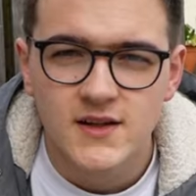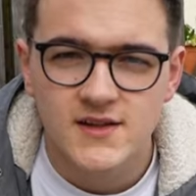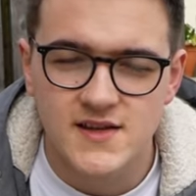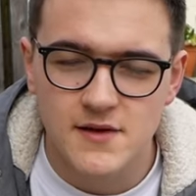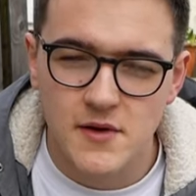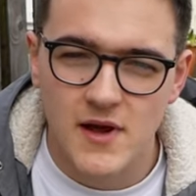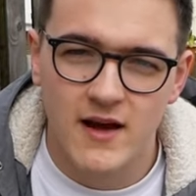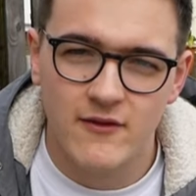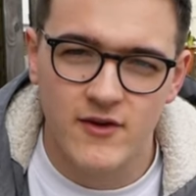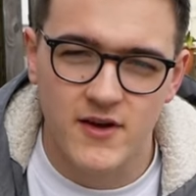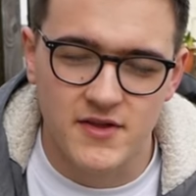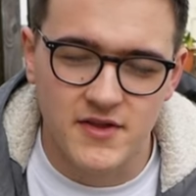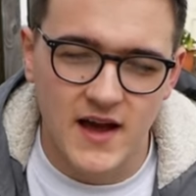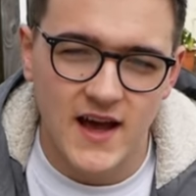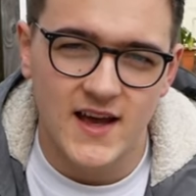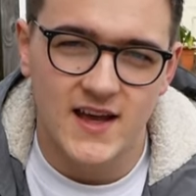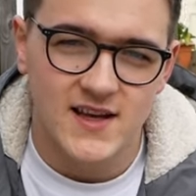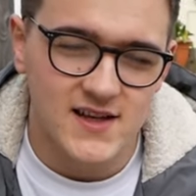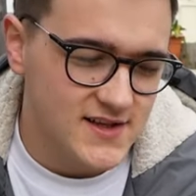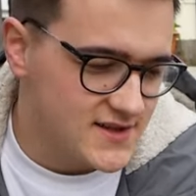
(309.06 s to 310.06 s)
so we have it,
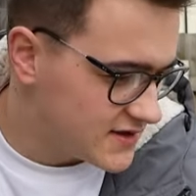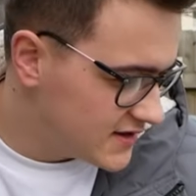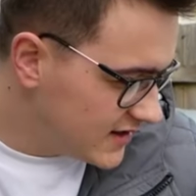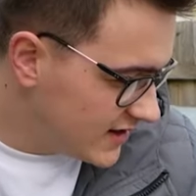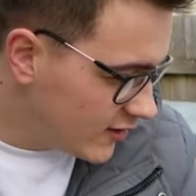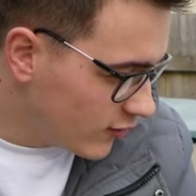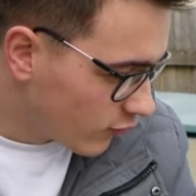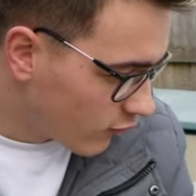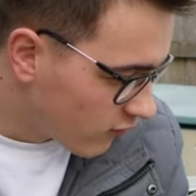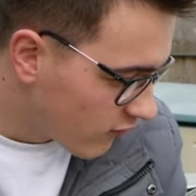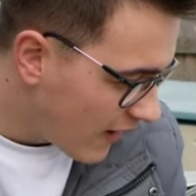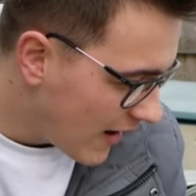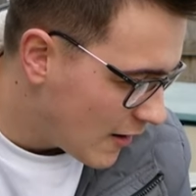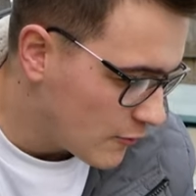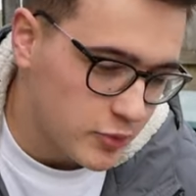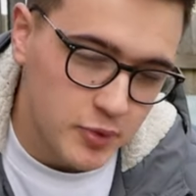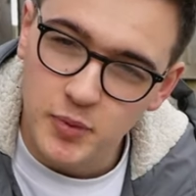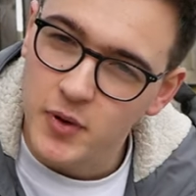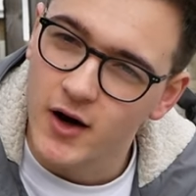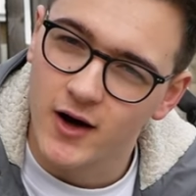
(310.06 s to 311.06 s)
that is the wrap
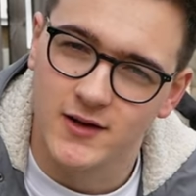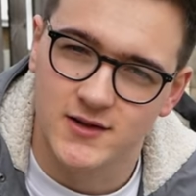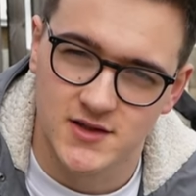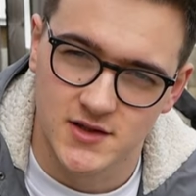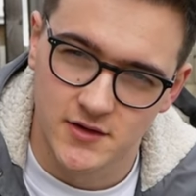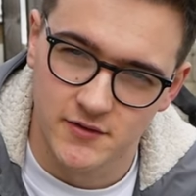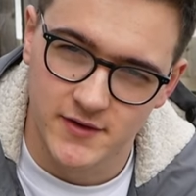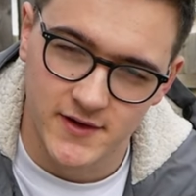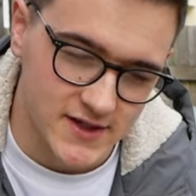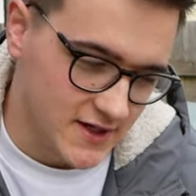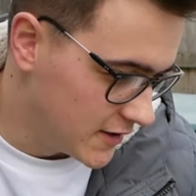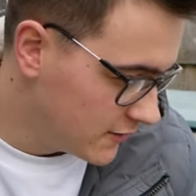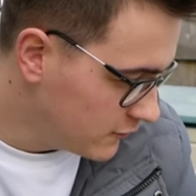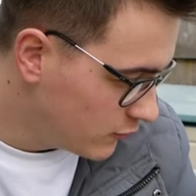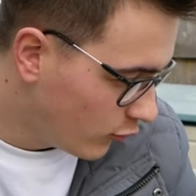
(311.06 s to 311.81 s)
part of the video.